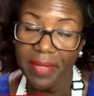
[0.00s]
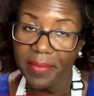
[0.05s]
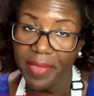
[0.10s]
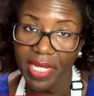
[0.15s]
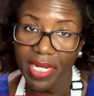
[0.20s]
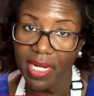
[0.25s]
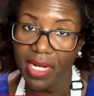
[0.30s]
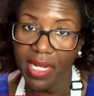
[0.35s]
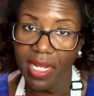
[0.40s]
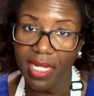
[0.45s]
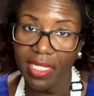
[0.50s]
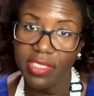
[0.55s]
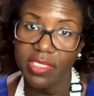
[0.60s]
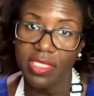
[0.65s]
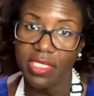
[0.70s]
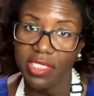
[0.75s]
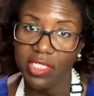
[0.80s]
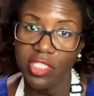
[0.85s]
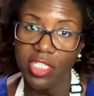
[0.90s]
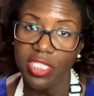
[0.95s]
I'm not a
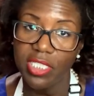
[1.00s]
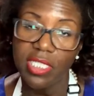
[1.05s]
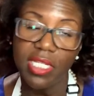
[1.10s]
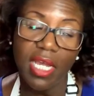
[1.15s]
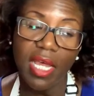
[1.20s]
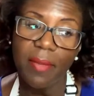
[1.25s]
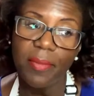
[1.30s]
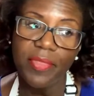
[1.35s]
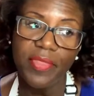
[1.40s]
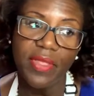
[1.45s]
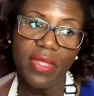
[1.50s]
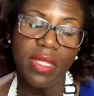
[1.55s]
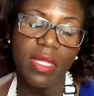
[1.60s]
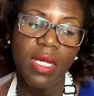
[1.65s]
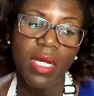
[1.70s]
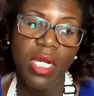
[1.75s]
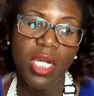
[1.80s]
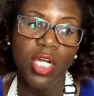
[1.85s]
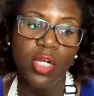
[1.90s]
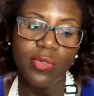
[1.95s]
doctor. You can look up the
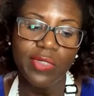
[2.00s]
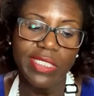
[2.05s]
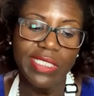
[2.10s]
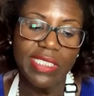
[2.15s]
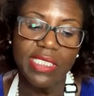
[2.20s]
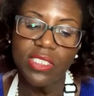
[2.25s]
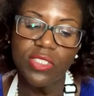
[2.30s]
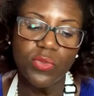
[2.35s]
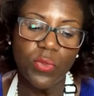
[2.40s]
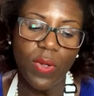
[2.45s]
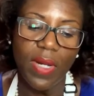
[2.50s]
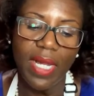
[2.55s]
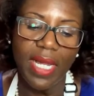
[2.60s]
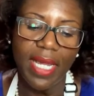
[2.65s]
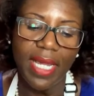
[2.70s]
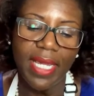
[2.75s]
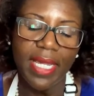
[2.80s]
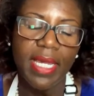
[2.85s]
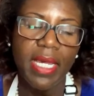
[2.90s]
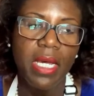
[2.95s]
reasons
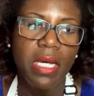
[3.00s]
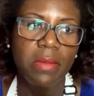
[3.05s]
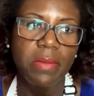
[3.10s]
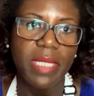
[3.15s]
why.